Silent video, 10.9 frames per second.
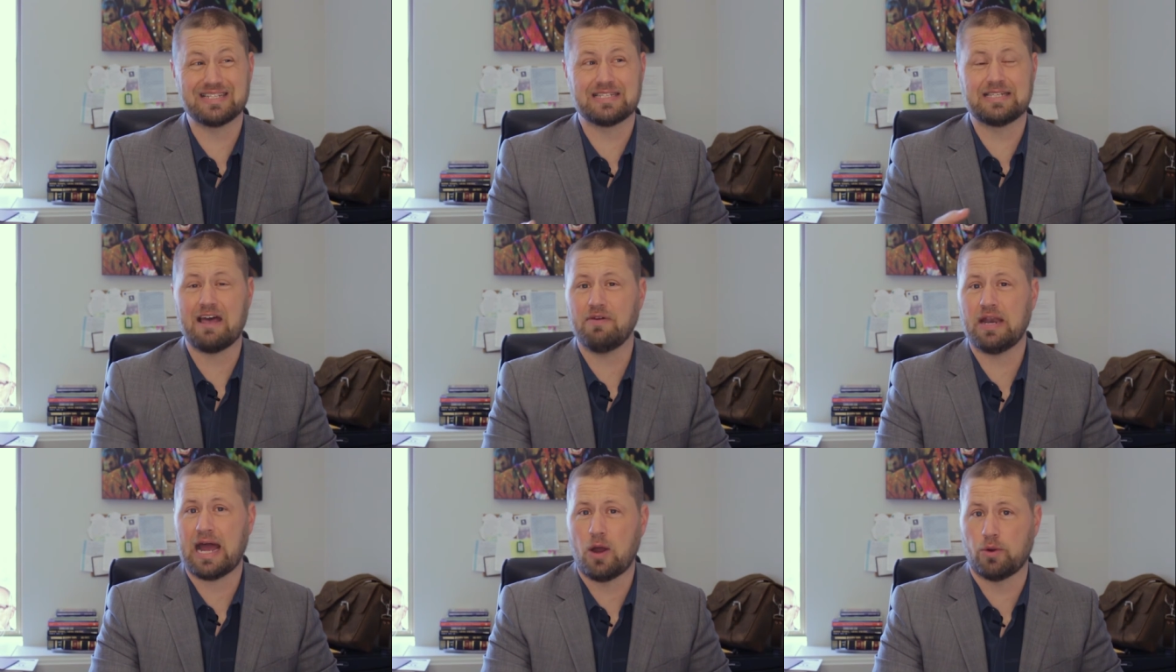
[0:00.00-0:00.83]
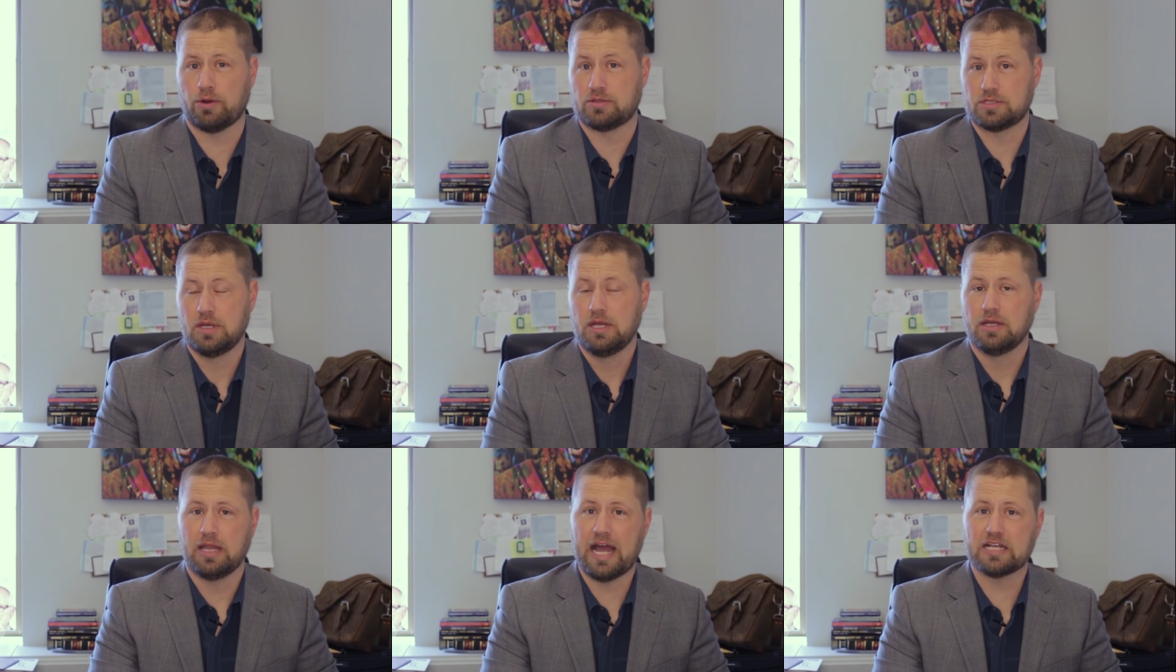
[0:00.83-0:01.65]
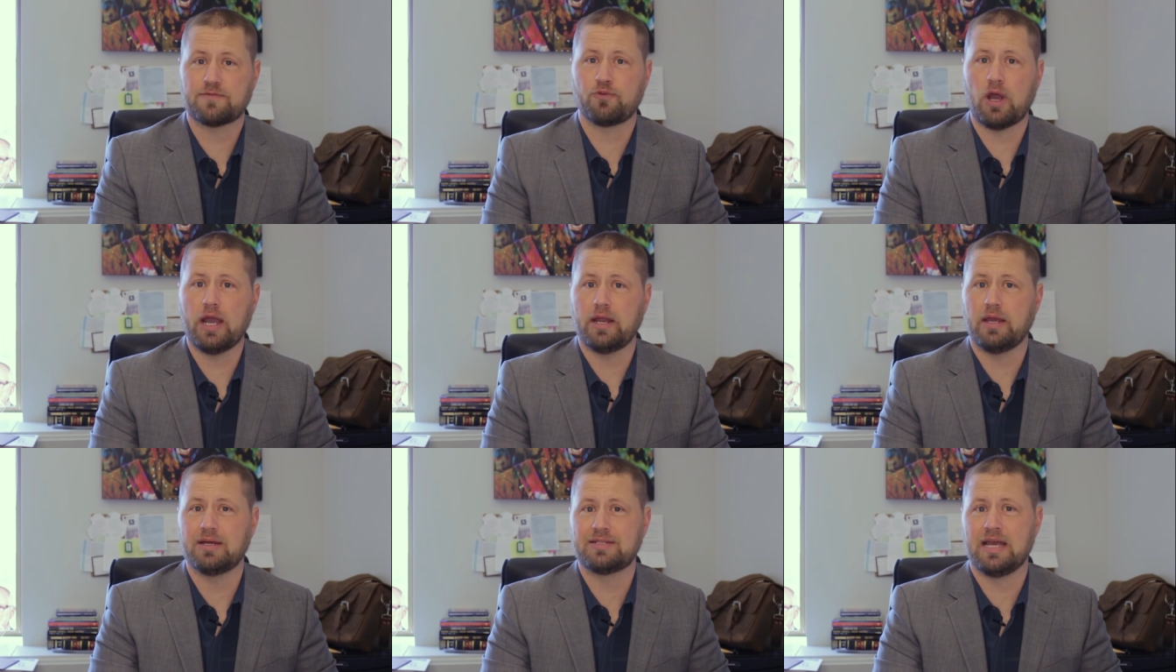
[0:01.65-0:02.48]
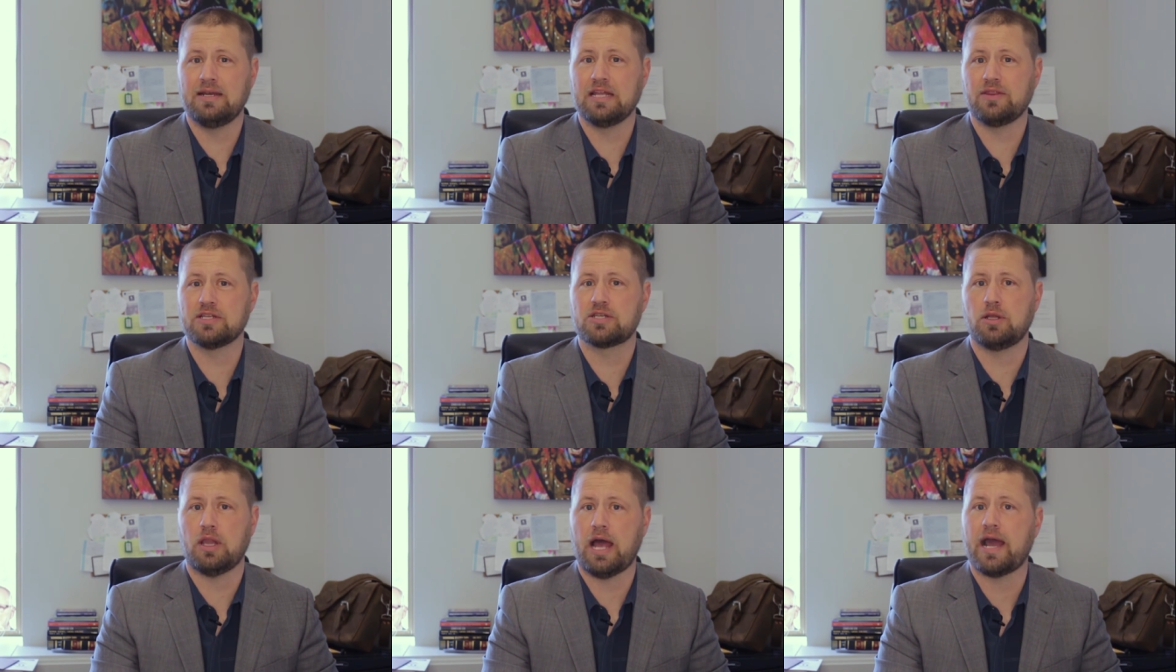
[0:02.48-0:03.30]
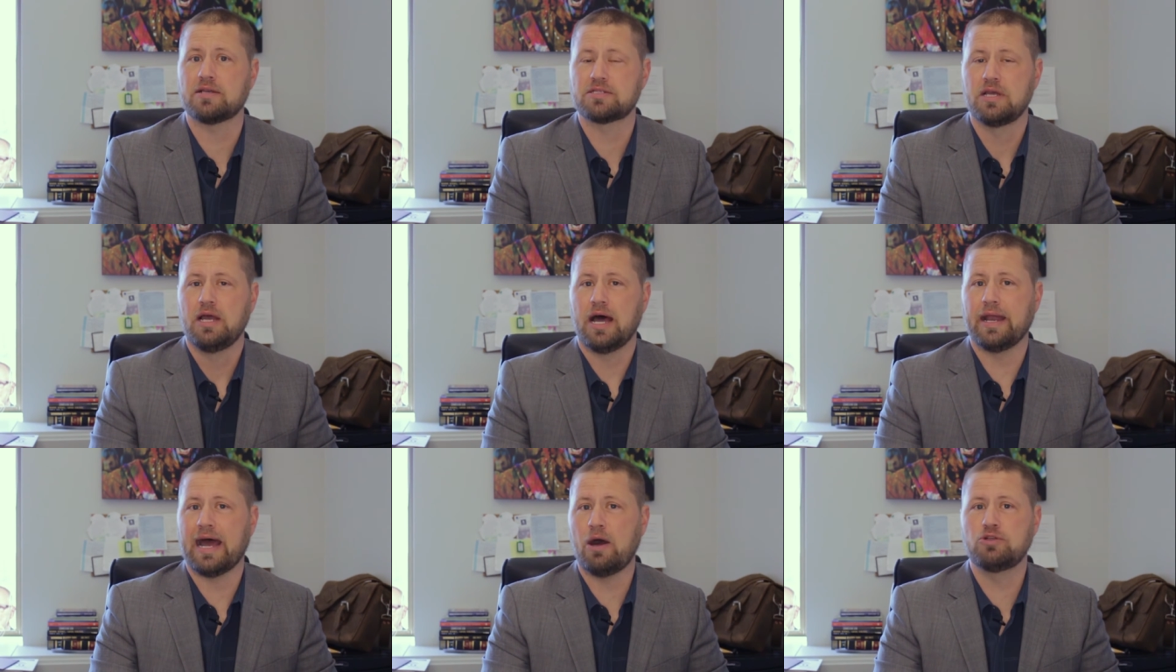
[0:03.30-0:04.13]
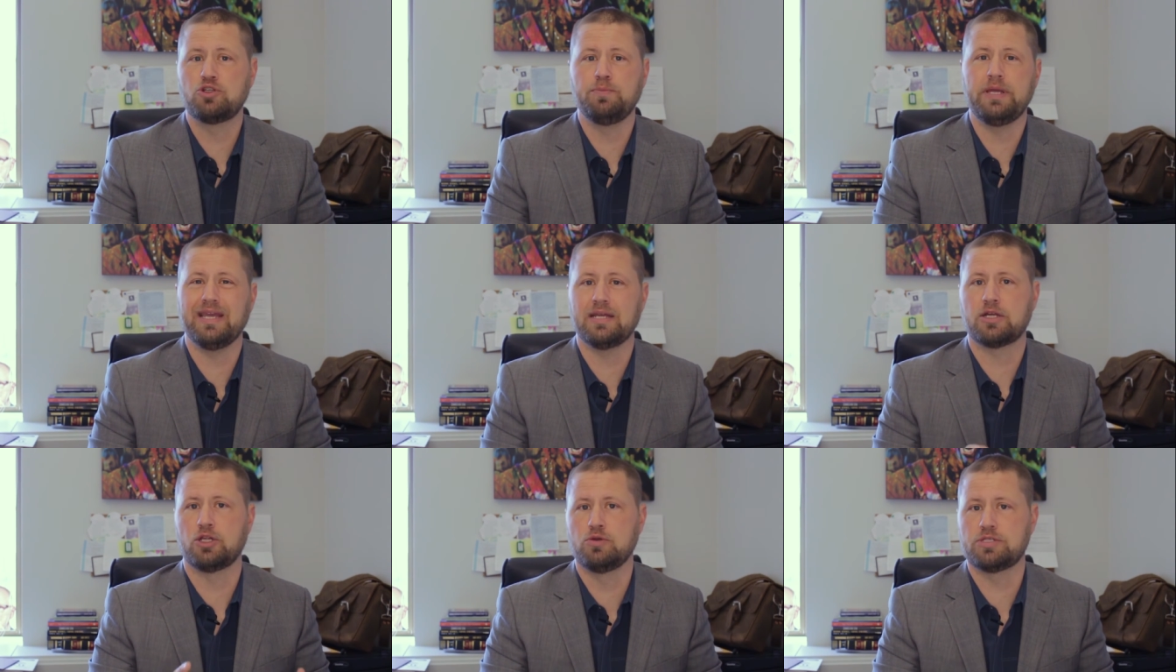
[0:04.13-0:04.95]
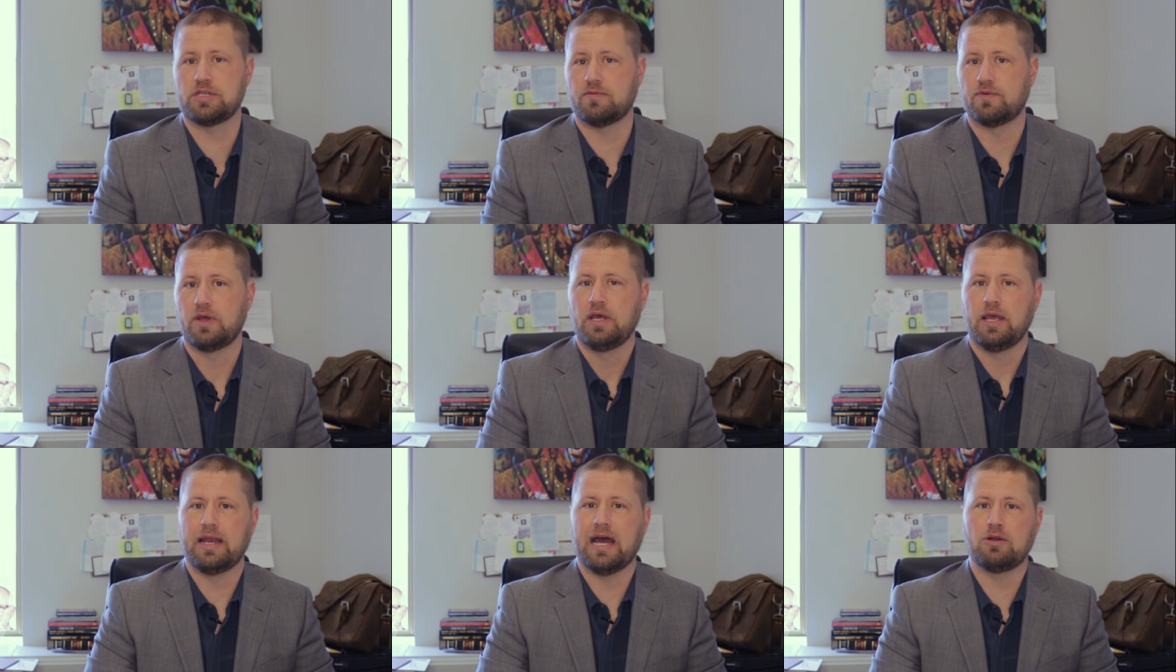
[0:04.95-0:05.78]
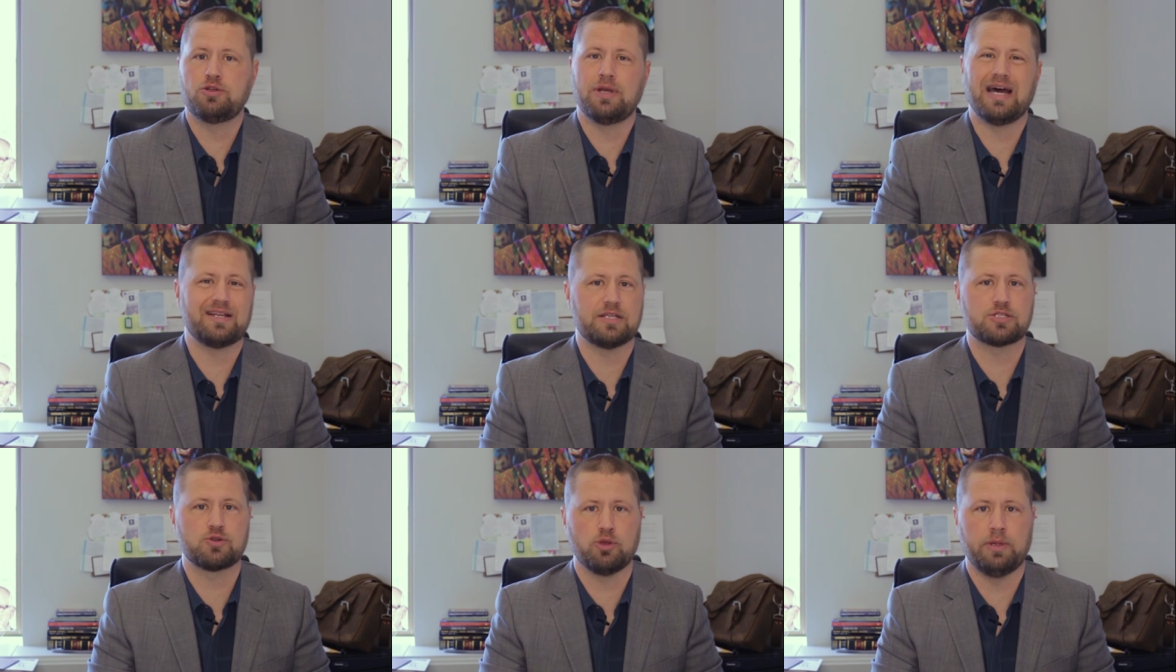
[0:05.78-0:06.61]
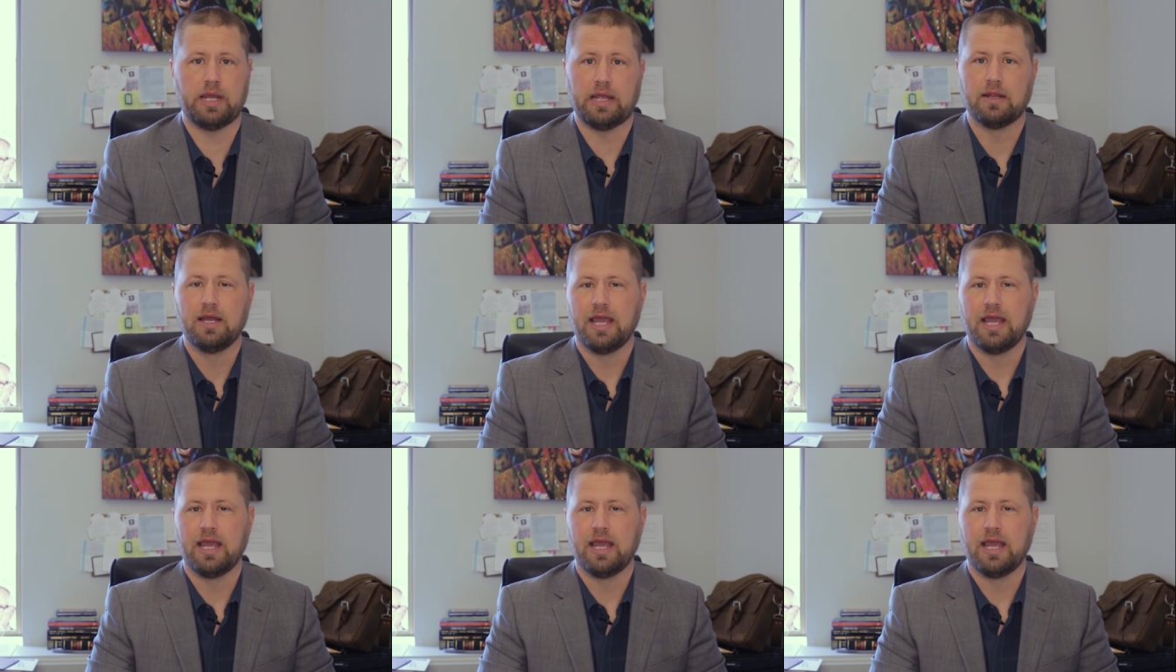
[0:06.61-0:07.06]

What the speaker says: 7 hours last Friday attending this class on how to be inclusive and how to not discriminate.